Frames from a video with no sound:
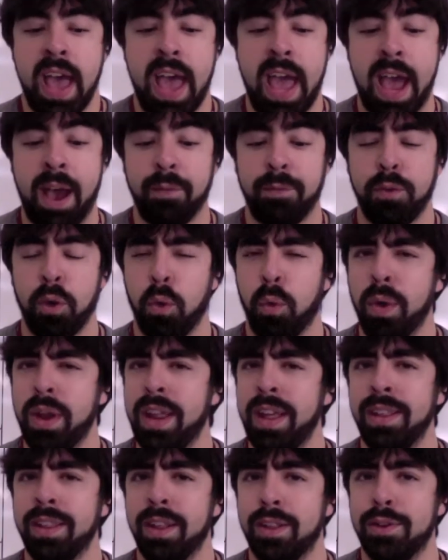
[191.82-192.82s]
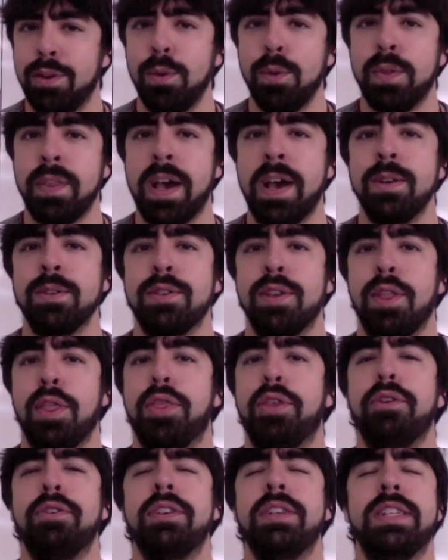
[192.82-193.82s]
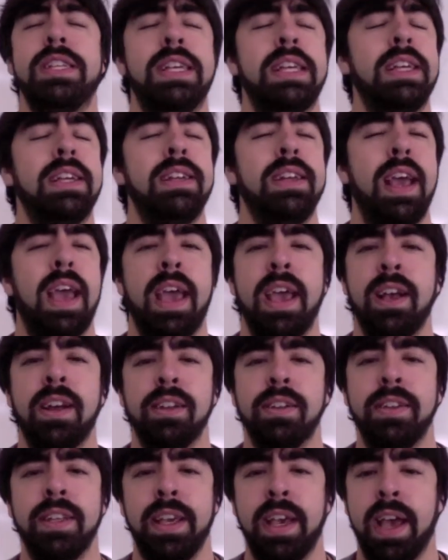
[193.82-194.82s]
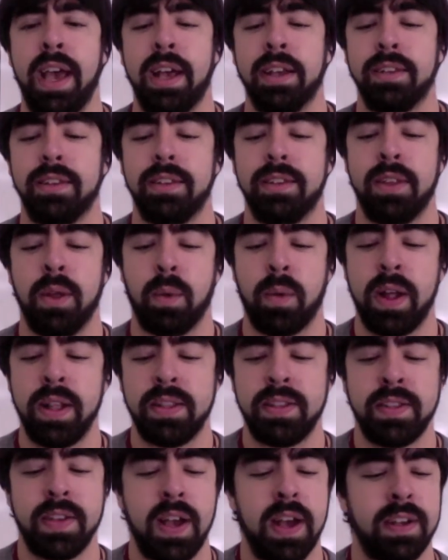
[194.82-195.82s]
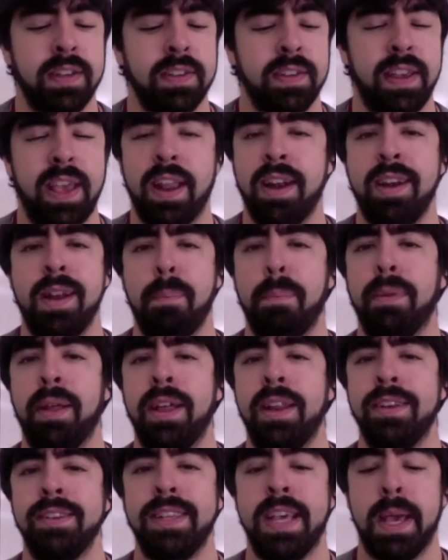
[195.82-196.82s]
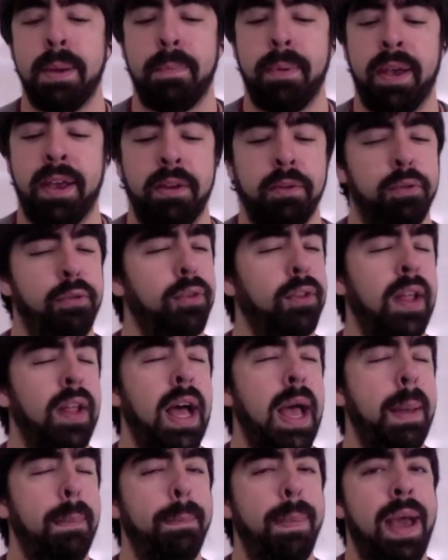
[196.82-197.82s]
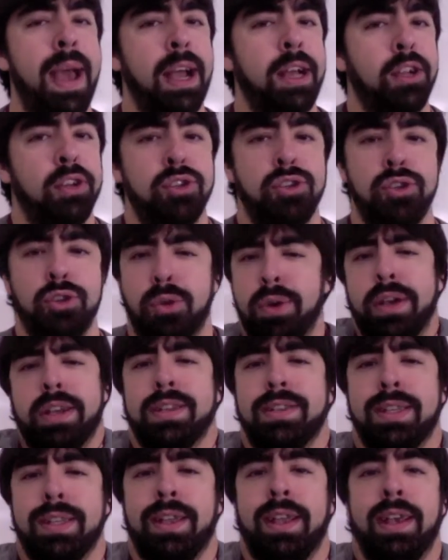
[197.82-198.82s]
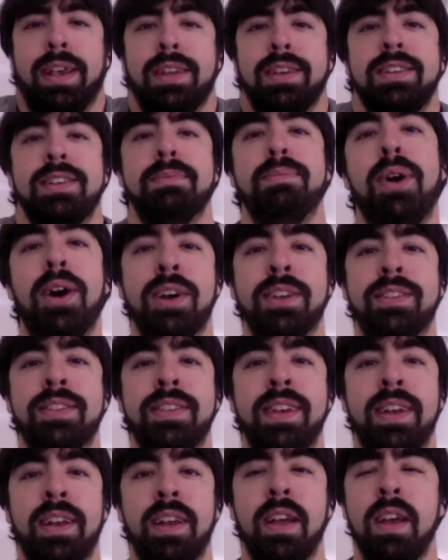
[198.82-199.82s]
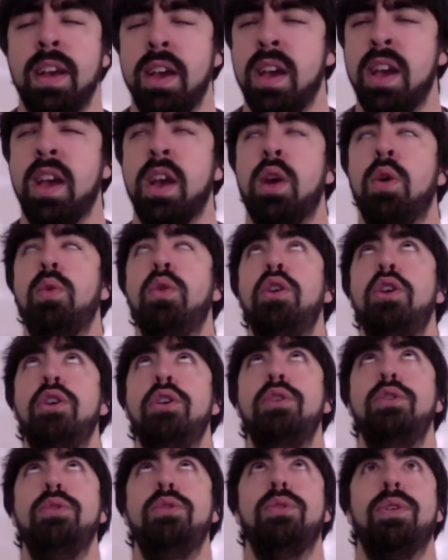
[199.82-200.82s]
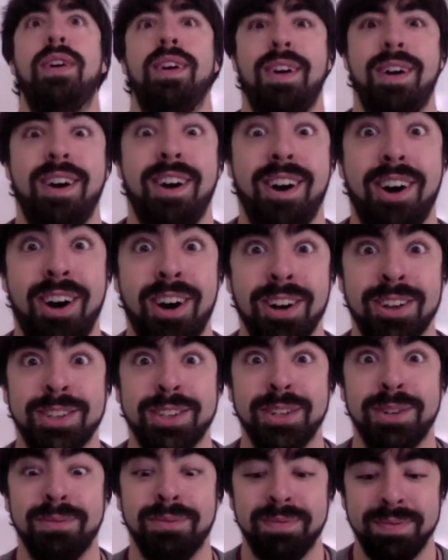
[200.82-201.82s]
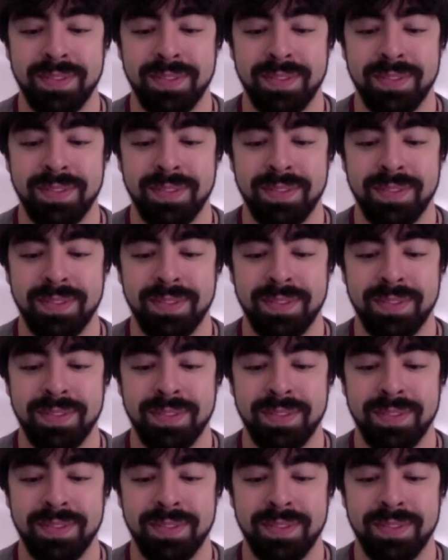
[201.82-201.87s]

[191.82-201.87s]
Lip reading: After winning the 2013 ALDS, the Red Sox get on a plane in Tampa and fly back joyously to Boston. Woohoo! Awesome.